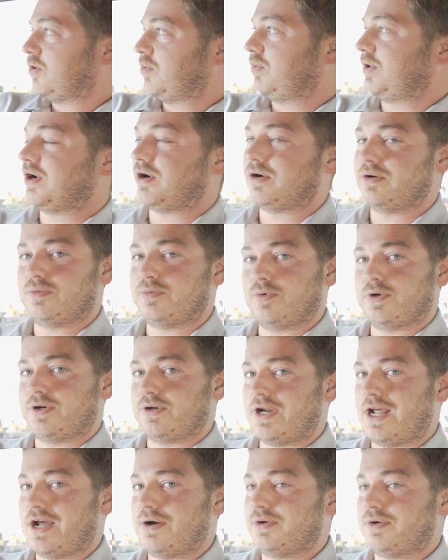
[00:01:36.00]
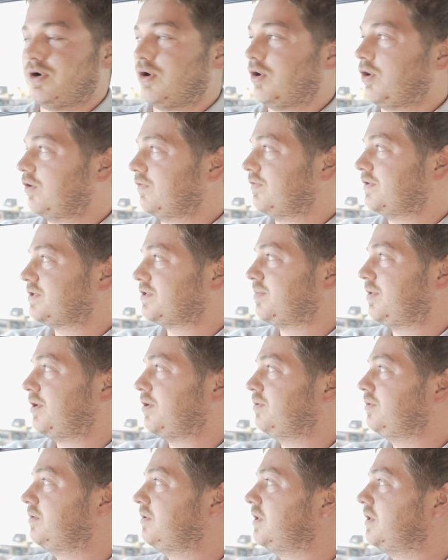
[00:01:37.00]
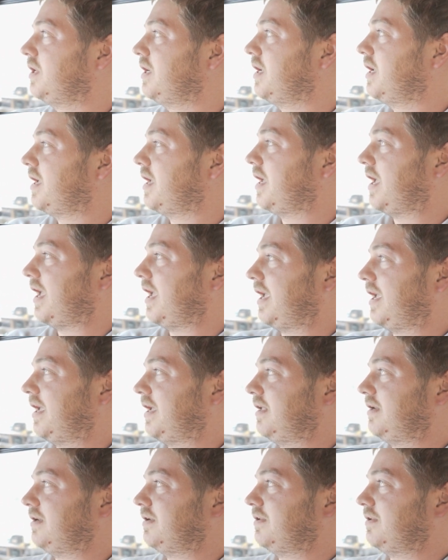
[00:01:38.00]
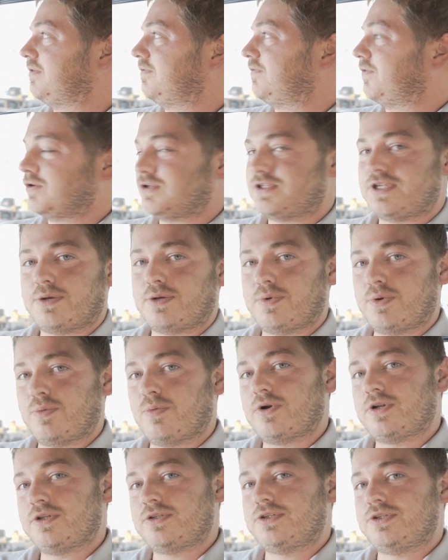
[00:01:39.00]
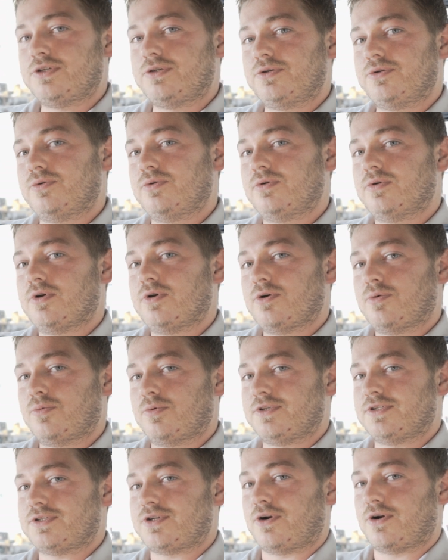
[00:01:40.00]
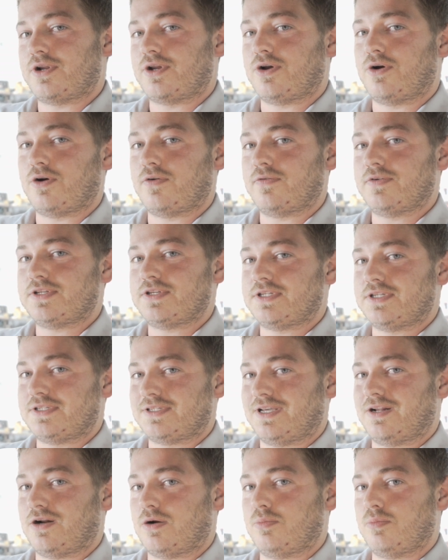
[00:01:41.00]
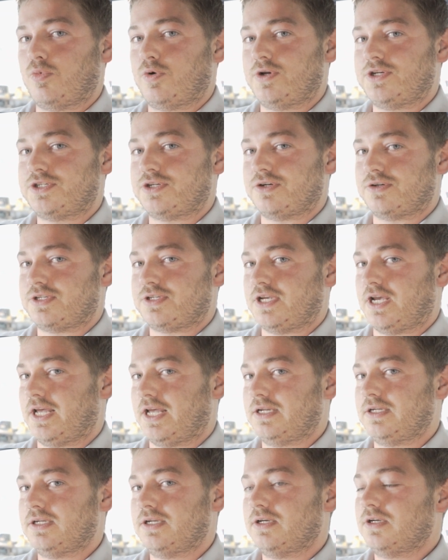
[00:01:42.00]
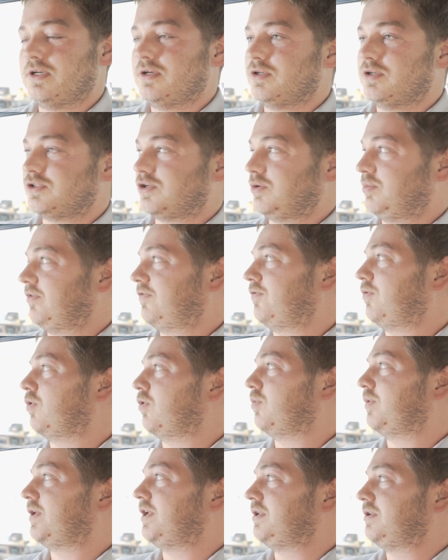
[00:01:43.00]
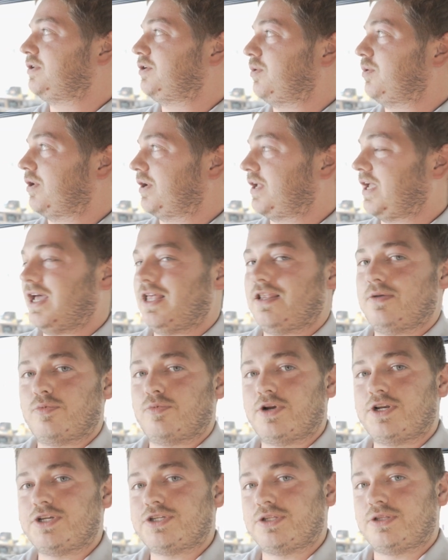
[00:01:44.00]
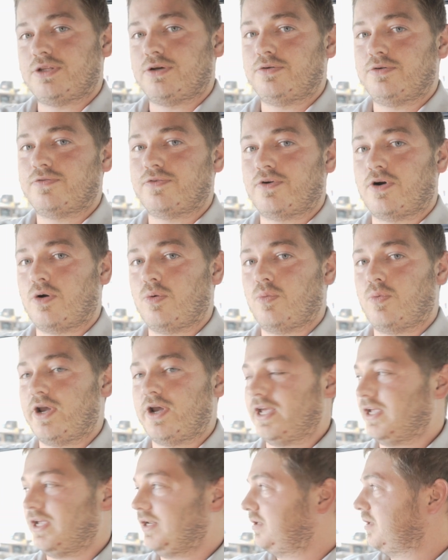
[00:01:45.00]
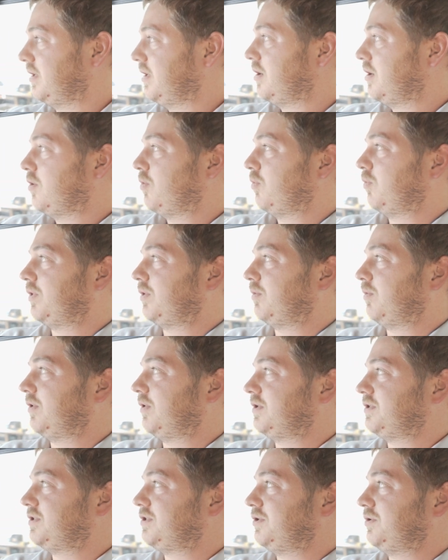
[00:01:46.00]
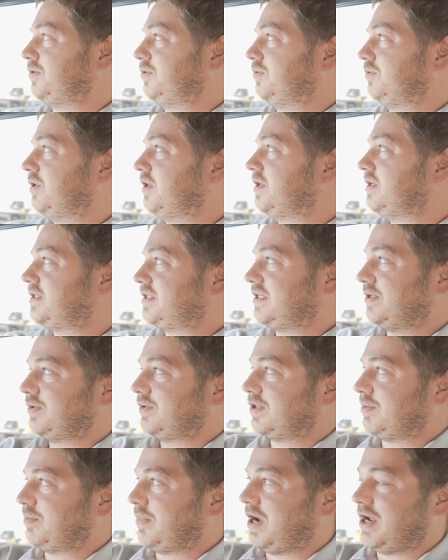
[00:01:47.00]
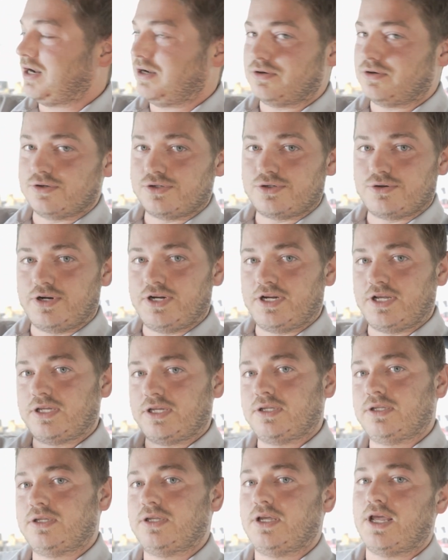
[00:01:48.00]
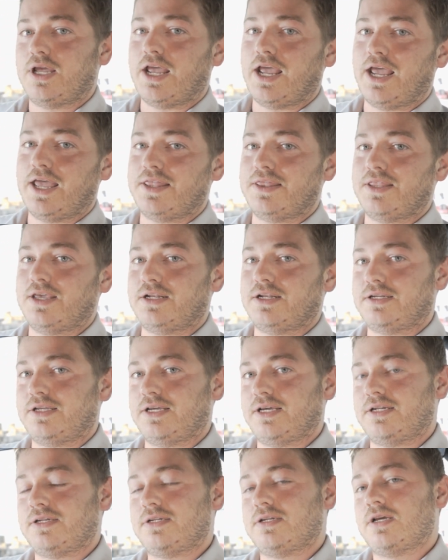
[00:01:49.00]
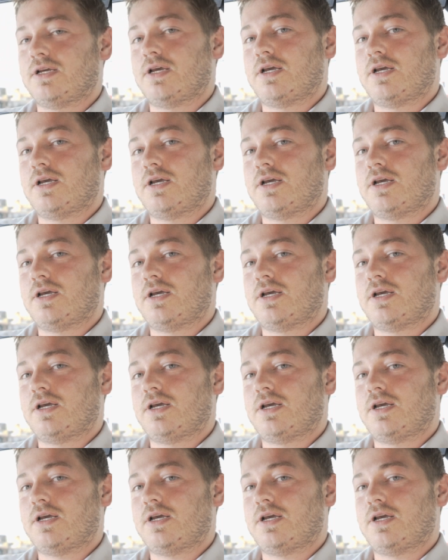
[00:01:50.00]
we're now in harvest mode, and the first thing we want to do when starting harvest is get our moisture set. So before we do our calibration load for our weight, we want to see what the monitor's reading and then get